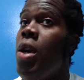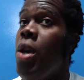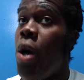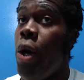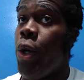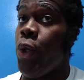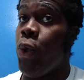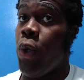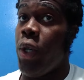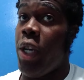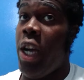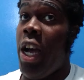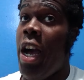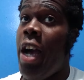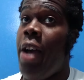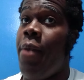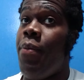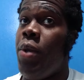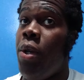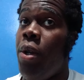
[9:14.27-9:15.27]
You also
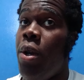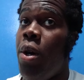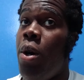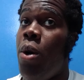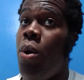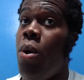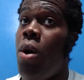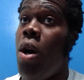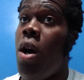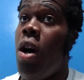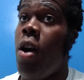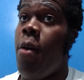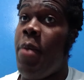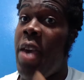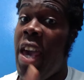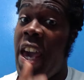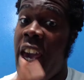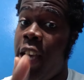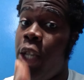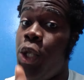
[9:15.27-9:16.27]
got, you know,
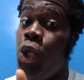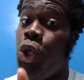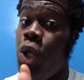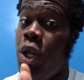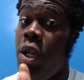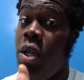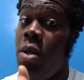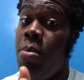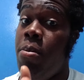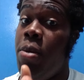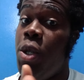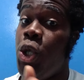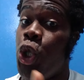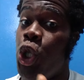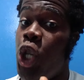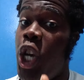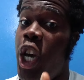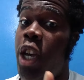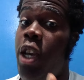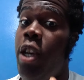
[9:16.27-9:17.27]
Haitian
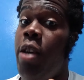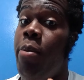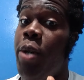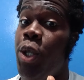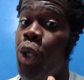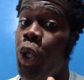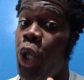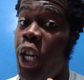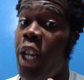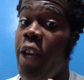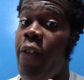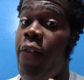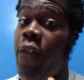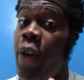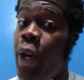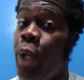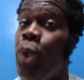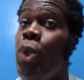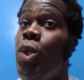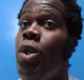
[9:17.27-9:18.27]
machete
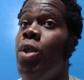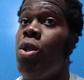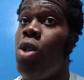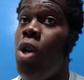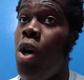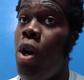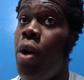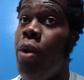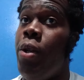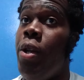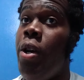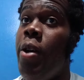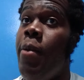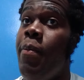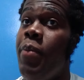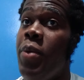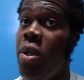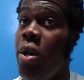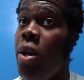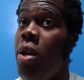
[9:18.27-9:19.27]
fencing called
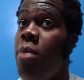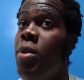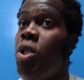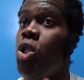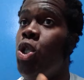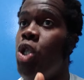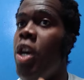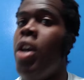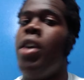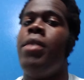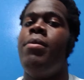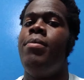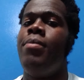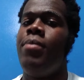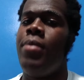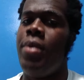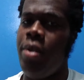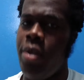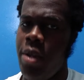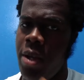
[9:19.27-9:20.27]
Tien Machete.
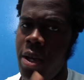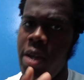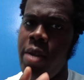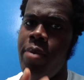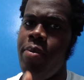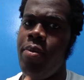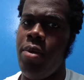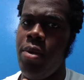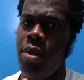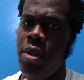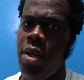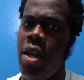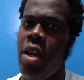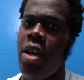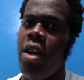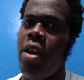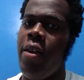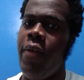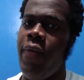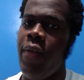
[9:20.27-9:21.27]

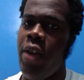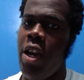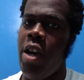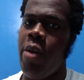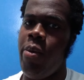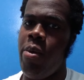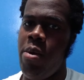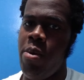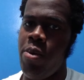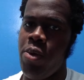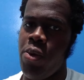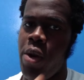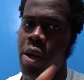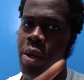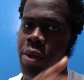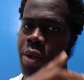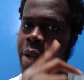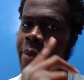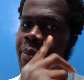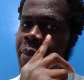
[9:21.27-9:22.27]
If I remember
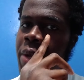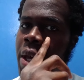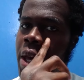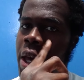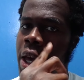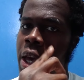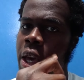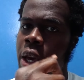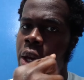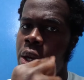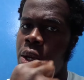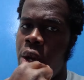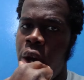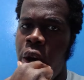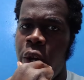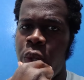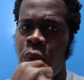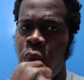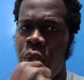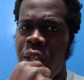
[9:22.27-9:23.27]
correctly. You
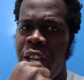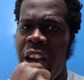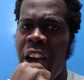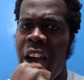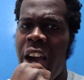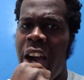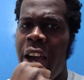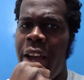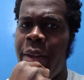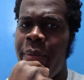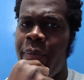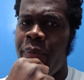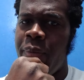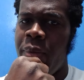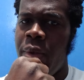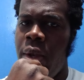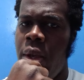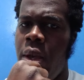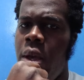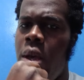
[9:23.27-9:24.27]
also got,
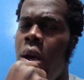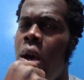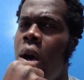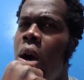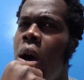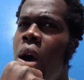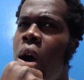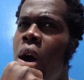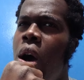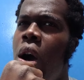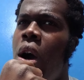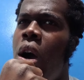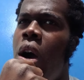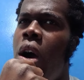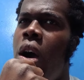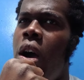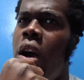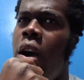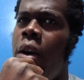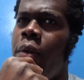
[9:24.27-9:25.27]

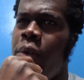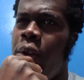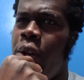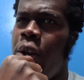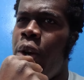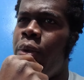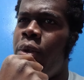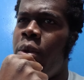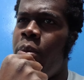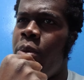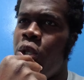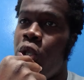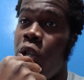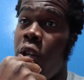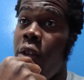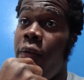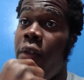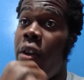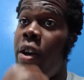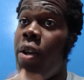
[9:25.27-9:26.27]
you know, the
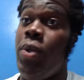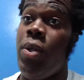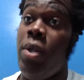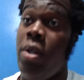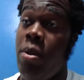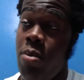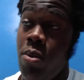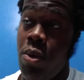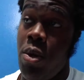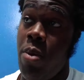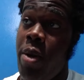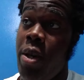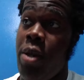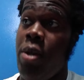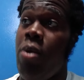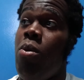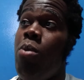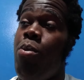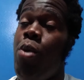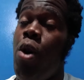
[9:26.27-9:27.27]
machete fights in
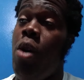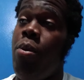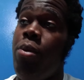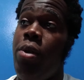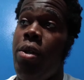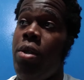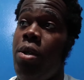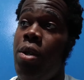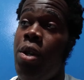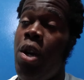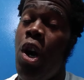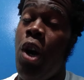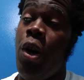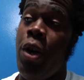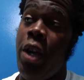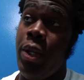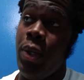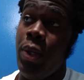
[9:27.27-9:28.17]
Dominican Republic and all,